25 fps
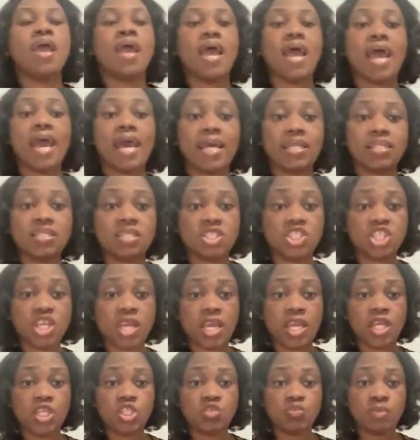Had to
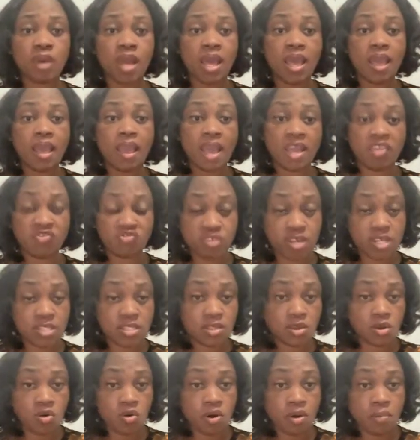change my
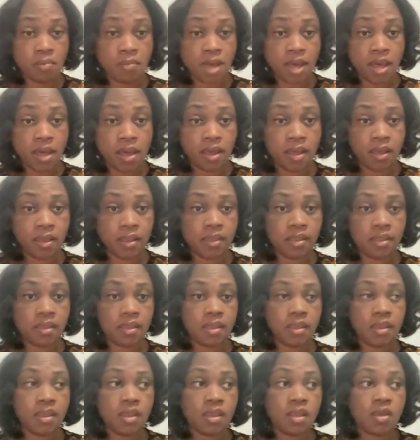address on my,
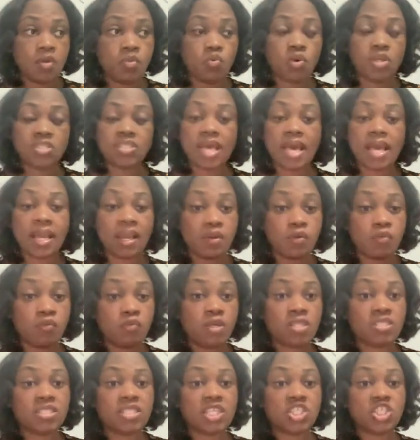once
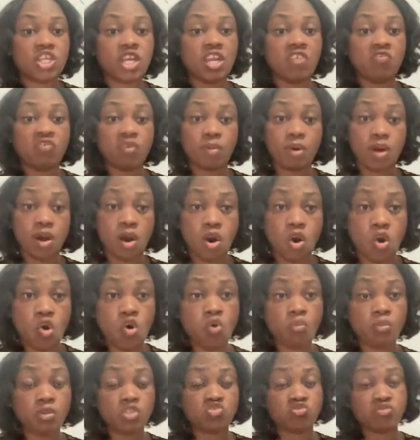I changed from a
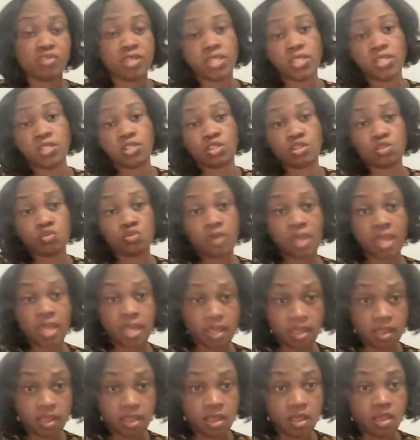home address to
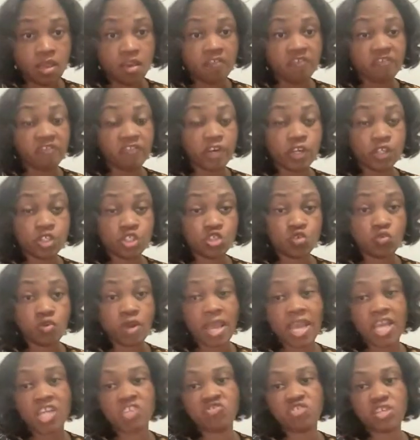a virtual
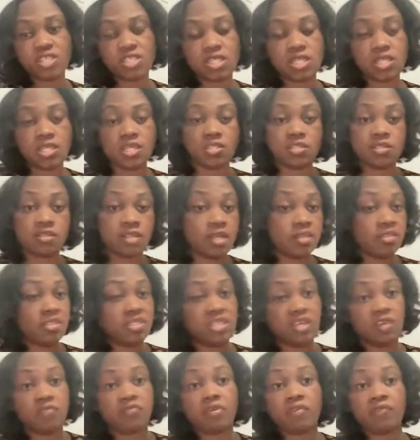address, and there's
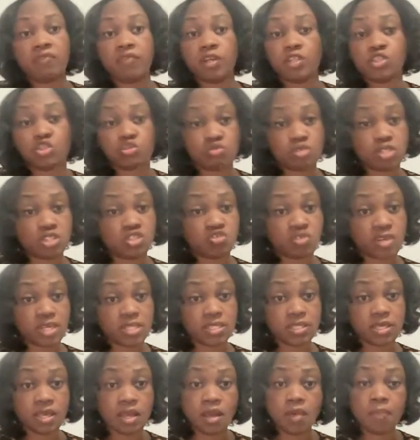different virtual
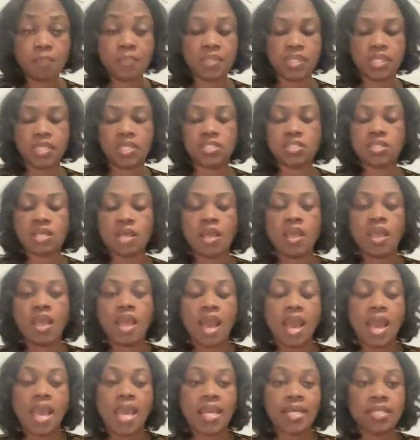address companies,
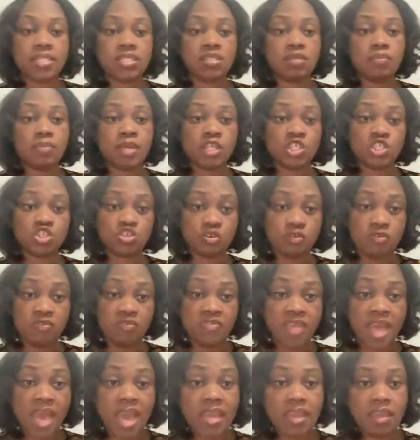I had to make sure
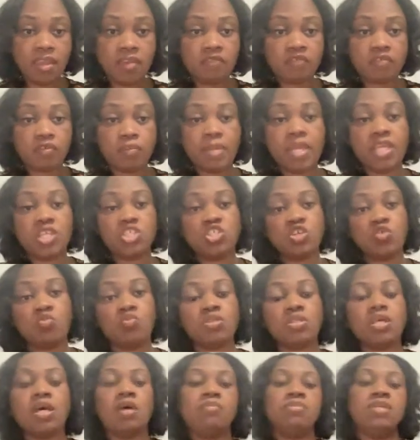that information
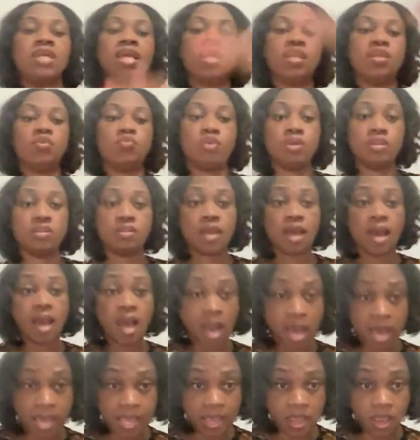was updated with the
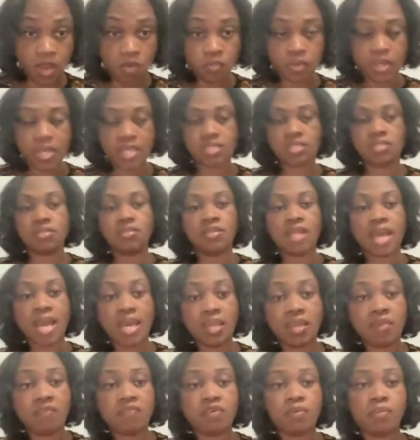IRS.
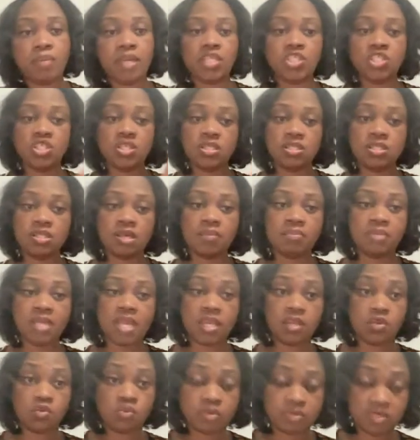That information is
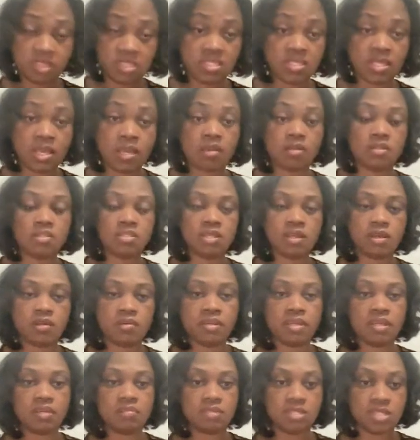updated with the
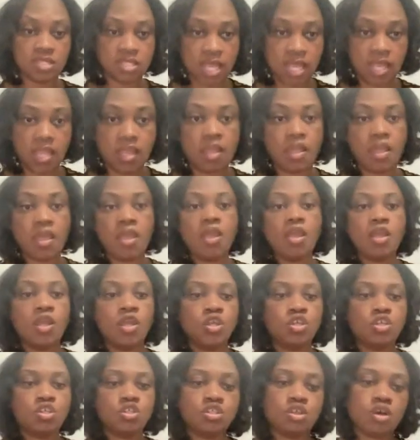Secretary of State.
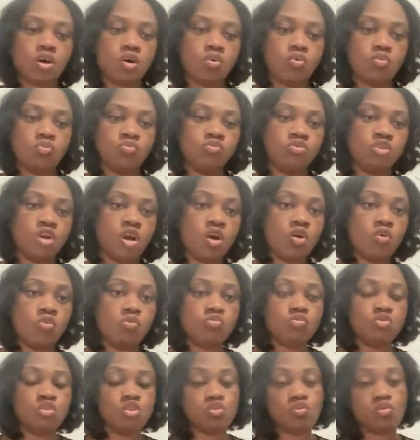So
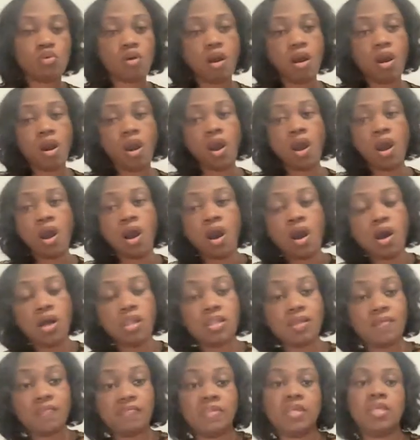don't do
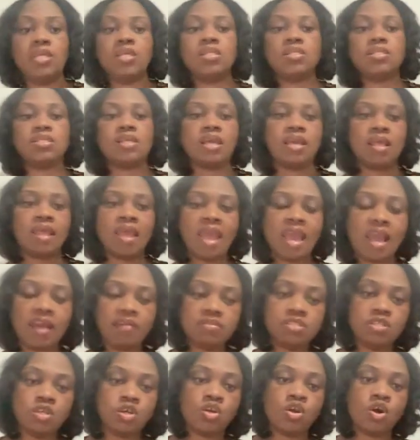all of this and
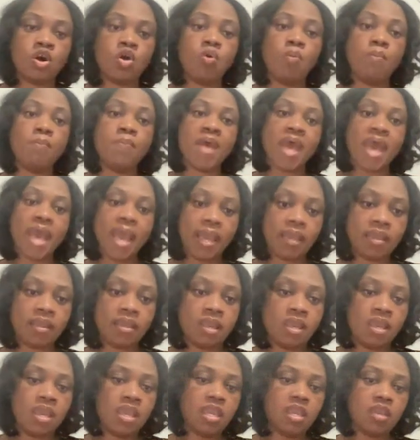have to go back
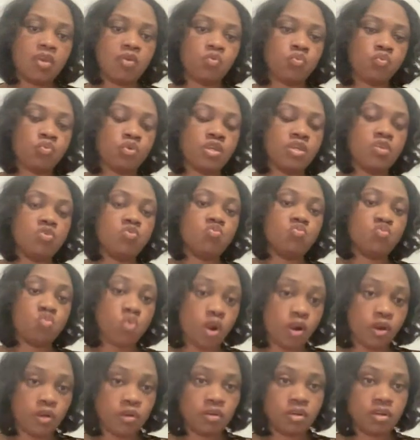and
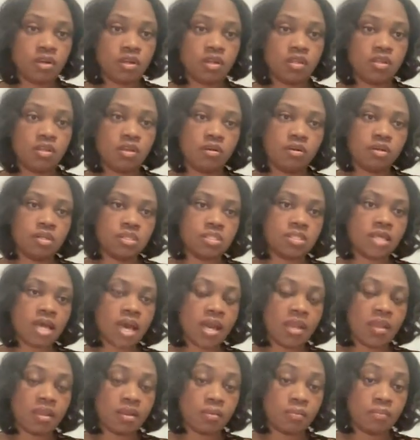rework your
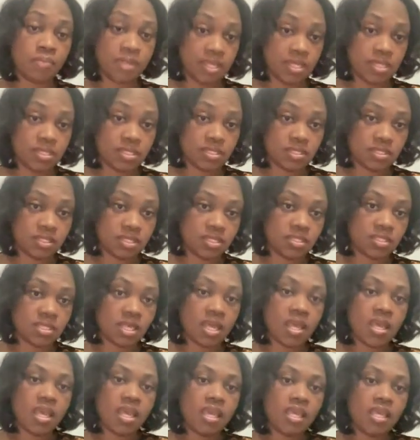entire business.
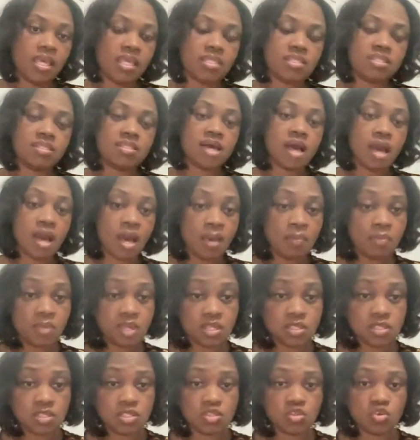It's time
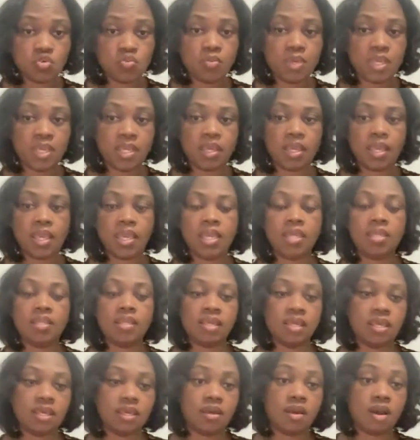consuming and it